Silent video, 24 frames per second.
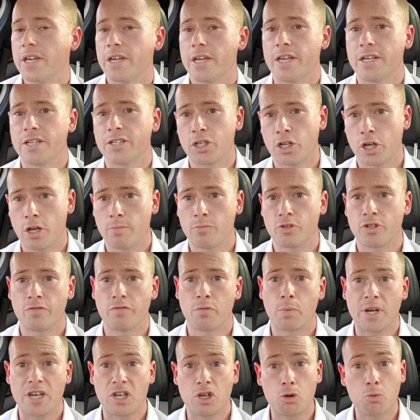in terms
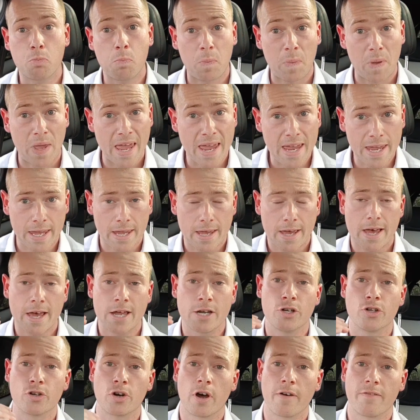of when you pick
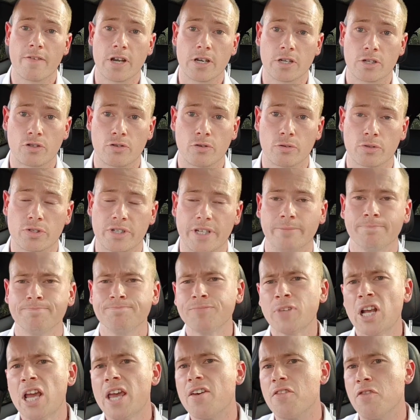a driving instructor.
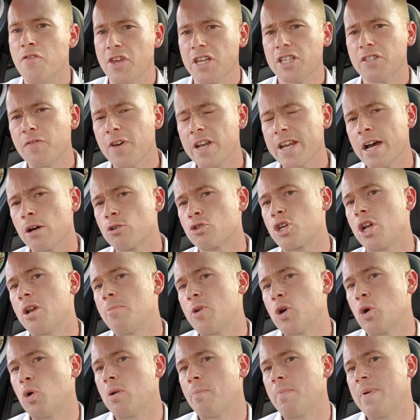This video is going to
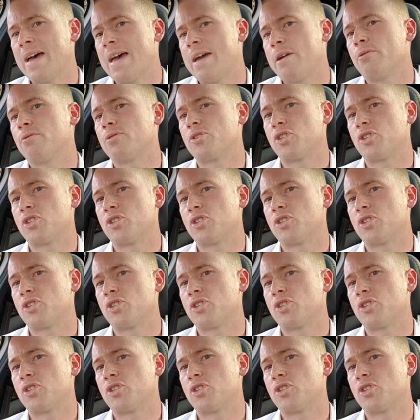be all about